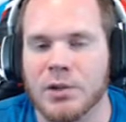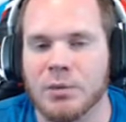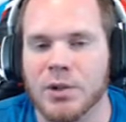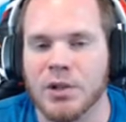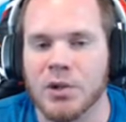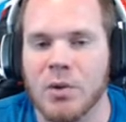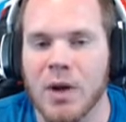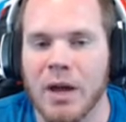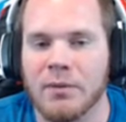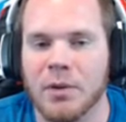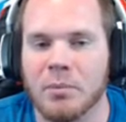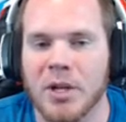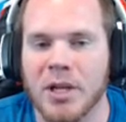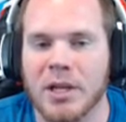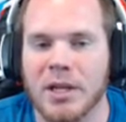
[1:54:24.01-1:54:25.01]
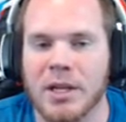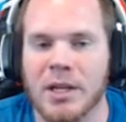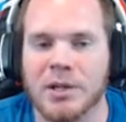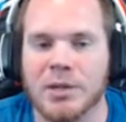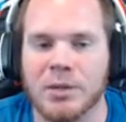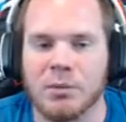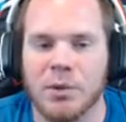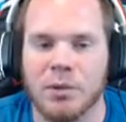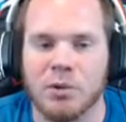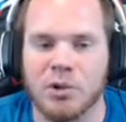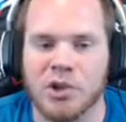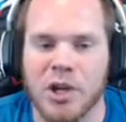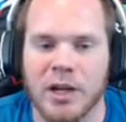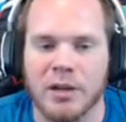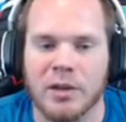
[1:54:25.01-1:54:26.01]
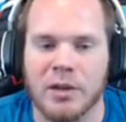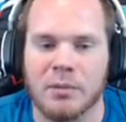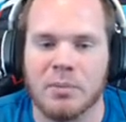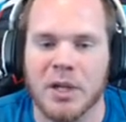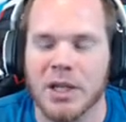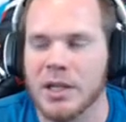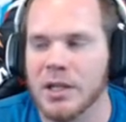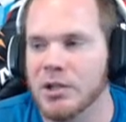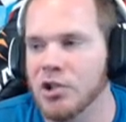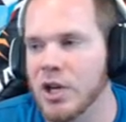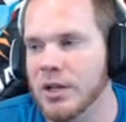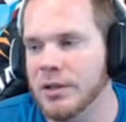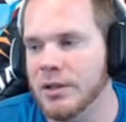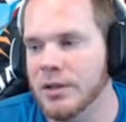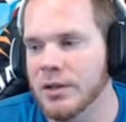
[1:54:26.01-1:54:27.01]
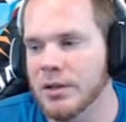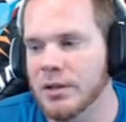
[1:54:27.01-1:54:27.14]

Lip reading: we do have the big key, so we will check the big key chest.